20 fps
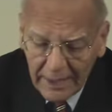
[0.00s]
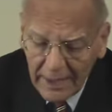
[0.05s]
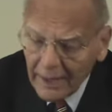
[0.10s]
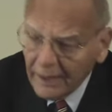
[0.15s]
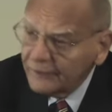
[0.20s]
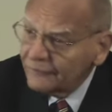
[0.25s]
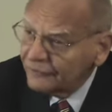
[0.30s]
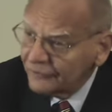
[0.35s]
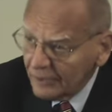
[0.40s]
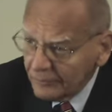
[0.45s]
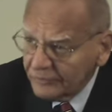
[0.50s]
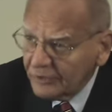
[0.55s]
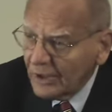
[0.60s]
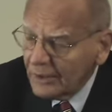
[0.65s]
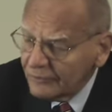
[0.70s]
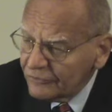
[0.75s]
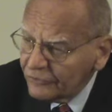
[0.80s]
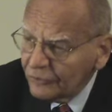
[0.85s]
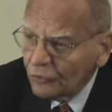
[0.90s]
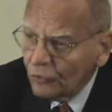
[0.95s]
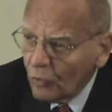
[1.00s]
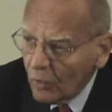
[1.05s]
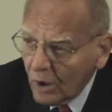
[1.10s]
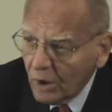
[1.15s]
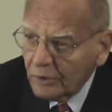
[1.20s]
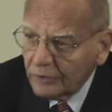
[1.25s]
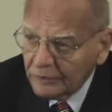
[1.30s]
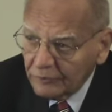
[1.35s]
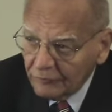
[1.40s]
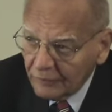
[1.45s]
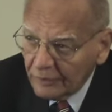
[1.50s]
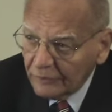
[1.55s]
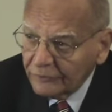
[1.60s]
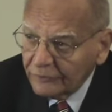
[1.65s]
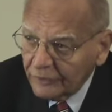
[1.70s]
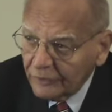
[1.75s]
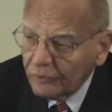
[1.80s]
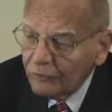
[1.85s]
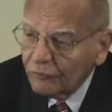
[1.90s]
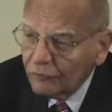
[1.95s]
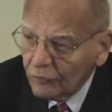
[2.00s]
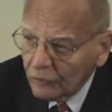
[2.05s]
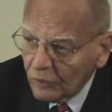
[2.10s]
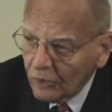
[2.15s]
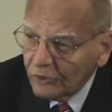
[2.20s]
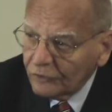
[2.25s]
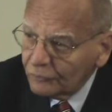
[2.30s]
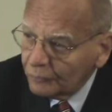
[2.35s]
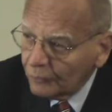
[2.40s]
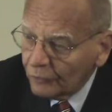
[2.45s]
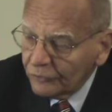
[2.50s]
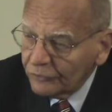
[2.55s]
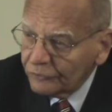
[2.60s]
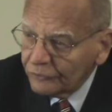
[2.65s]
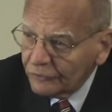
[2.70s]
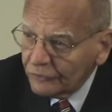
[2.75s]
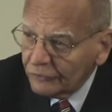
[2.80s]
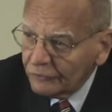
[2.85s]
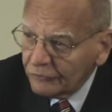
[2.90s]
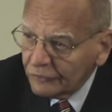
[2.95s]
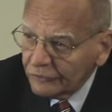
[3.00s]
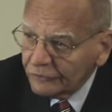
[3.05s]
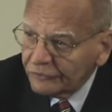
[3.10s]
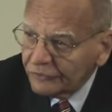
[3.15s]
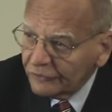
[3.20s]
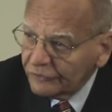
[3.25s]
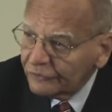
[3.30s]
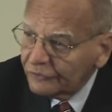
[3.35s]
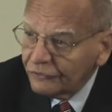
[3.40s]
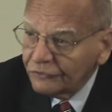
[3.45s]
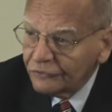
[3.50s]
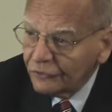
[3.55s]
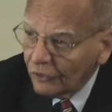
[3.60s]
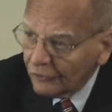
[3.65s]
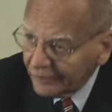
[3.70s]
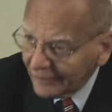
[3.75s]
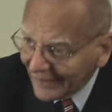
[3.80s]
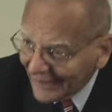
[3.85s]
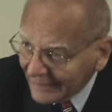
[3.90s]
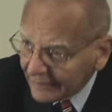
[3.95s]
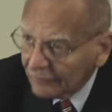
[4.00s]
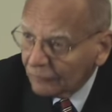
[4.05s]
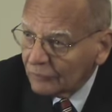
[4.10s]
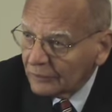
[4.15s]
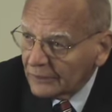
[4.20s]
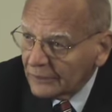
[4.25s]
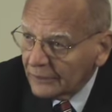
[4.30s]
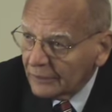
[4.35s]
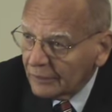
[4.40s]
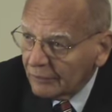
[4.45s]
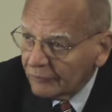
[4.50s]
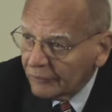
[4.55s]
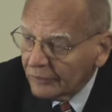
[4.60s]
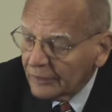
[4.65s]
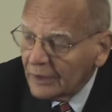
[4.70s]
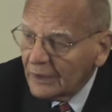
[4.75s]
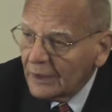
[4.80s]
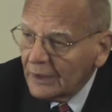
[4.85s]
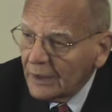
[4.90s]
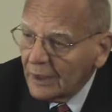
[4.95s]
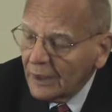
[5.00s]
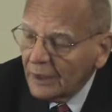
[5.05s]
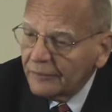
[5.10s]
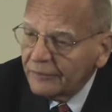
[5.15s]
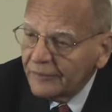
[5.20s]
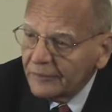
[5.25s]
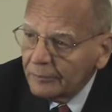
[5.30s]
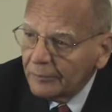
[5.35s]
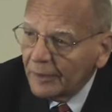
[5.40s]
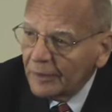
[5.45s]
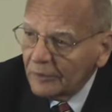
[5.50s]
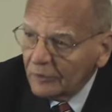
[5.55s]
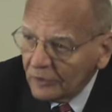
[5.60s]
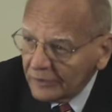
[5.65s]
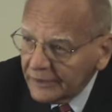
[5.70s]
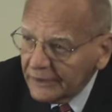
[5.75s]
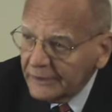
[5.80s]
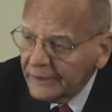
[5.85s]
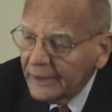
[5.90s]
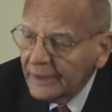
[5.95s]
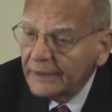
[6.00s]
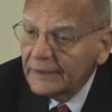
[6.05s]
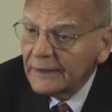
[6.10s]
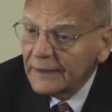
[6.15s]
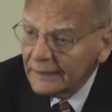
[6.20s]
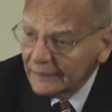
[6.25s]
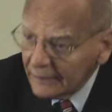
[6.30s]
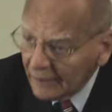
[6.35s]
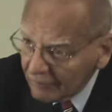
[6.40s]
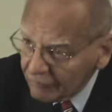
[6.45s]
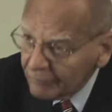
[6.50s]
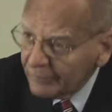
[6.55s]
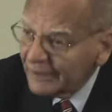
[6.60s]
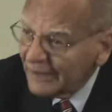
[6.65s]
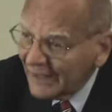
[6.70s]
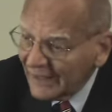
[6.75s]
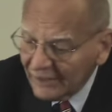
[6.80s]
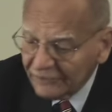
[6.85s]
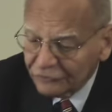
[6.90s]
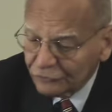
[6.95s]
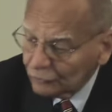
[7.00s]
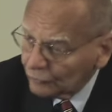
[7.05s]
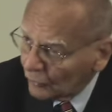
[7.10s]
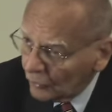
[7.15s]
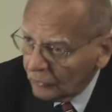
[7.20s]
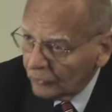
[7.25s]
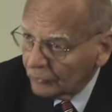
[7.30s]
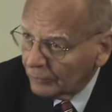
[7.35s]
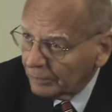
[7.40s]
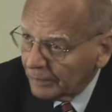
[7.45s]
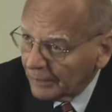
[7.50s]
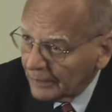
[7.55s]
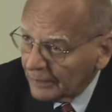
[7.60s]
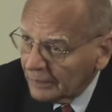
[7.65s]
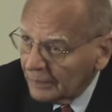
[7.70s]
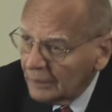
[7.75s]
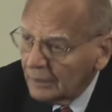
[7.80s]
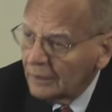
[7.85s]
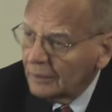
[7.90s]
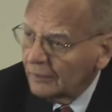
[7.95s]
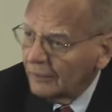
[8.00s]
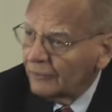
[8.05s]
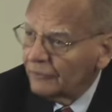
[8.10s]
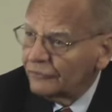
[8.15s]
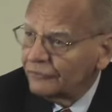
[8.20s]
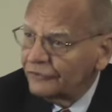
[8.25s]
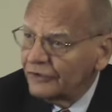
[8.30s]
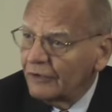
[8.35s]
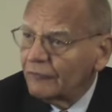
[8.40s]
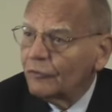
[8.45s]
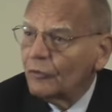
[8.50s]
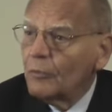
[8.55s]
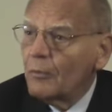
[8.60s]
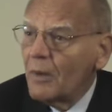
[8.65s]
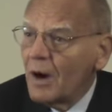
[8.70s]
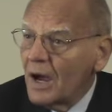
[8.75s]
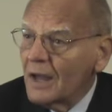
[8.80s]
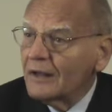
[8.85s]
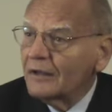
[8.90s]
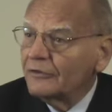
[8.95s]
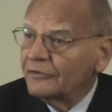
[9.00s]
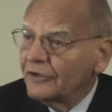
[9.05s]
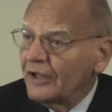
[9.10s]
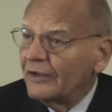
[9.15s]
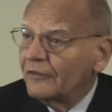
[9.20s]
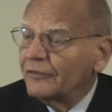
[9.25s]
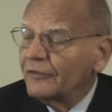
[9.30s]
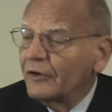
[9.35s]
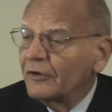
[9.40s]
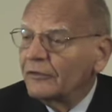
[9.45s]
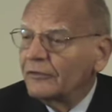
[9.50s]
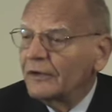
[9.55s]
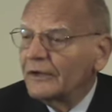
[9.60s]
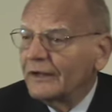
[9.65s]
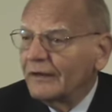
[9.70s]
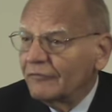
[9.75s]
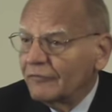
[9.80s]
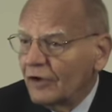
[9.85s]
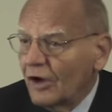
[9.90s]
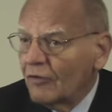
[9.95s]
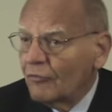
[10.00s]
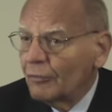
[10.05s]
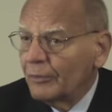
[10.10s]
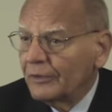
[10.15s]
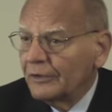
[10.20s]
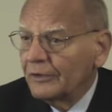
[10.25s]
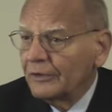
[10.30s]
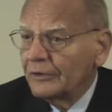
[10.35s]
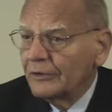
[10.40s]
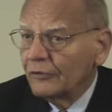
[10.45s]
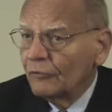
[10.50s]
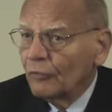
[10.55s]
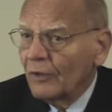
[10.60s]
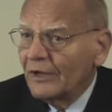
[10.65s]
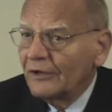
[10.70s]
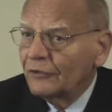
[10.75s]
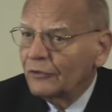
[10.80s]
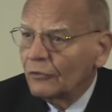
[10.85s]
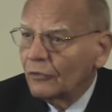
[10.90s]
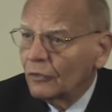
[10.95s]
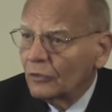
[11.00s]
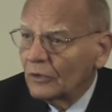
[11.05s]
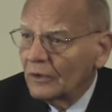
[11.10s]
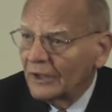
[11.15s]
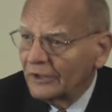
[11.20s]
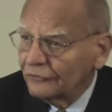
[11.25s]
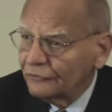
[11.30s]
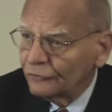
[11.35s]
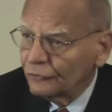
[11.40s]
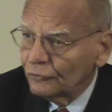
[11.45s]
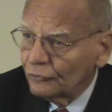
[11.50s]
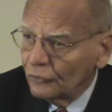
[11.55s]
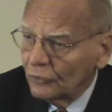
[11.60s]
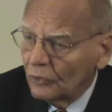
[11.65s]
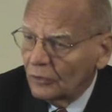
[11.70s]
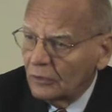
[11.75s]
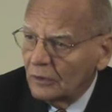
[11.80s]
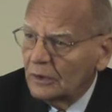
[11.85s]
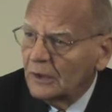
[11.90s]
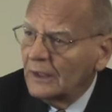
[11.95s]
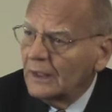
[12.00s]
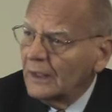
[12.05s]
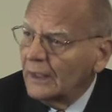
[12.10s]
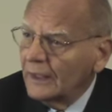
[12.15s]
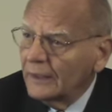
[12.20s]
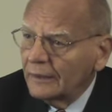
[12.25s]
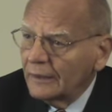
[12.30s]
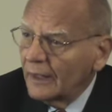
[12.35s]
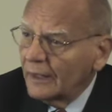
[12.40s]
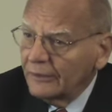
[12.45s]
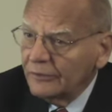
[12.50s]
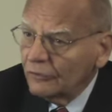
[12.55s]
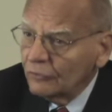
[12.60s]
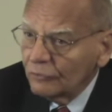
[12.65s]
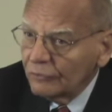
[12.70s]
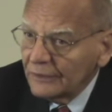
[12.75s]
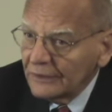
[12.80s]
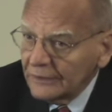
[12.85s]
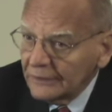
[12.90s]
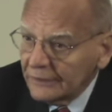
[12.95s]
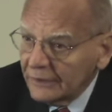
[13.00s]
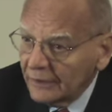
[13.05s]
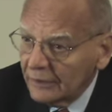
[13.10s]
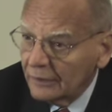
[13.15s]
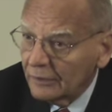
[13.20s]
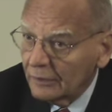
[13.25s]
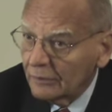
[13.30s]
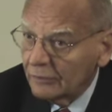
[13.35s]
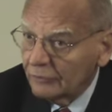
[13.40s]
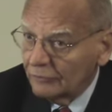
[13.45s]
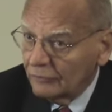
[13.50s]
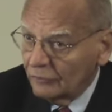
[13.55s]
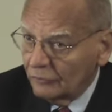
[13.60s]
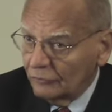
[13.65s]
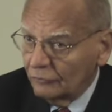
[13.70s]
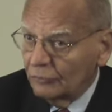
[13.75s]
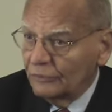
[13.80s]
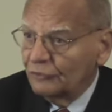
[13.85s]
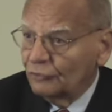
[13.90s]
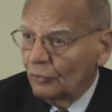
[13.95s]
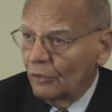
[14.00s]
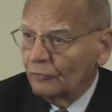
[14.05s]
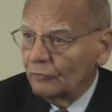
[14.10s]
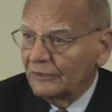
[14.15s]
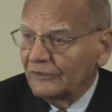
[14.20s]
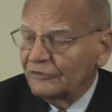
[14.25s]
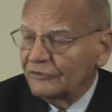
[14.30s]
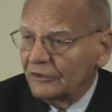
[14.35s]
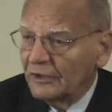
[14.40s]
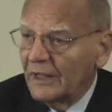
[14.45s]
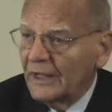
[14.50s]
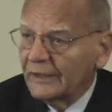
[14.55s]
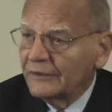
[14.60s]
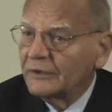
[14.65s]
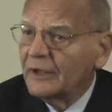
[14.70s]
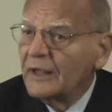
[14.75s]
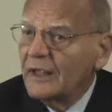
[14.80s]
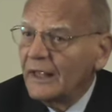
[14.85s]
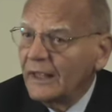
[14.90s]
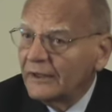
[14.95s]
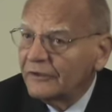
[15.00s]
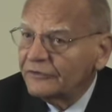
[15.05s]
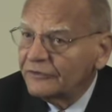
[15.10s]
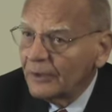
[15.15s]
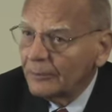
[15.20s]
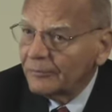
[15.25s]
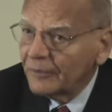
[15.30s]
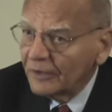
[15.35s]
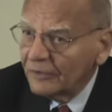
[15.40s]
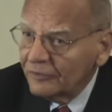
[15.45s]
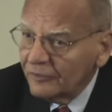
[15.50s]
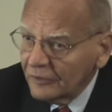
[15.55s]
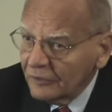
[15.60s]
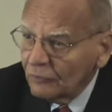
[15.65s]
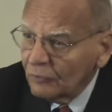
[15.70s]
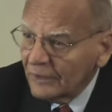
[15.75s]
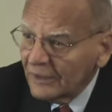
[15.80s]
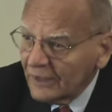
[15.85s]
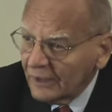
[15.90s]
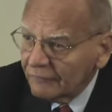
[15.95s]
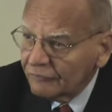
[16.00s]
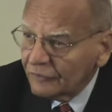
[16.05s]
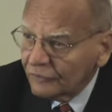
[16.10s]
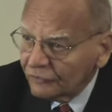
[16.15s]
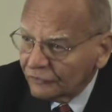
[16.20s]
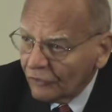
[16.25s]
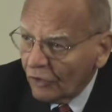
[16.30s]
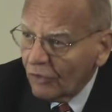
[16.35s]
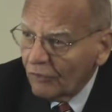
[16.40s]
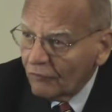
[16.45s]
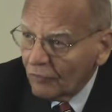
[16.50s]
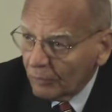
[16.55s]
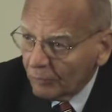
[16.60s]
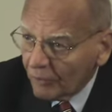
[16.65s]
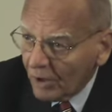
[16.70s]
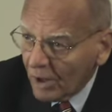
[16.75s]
And sometimes the quality of healthcare for a large portion of our citizens aren't adequately covered. I think by looking at it, and government has a role to play. There's several models out there that have government in a greater or lesser role, and I don't really care which one we select, except I think we have to solve the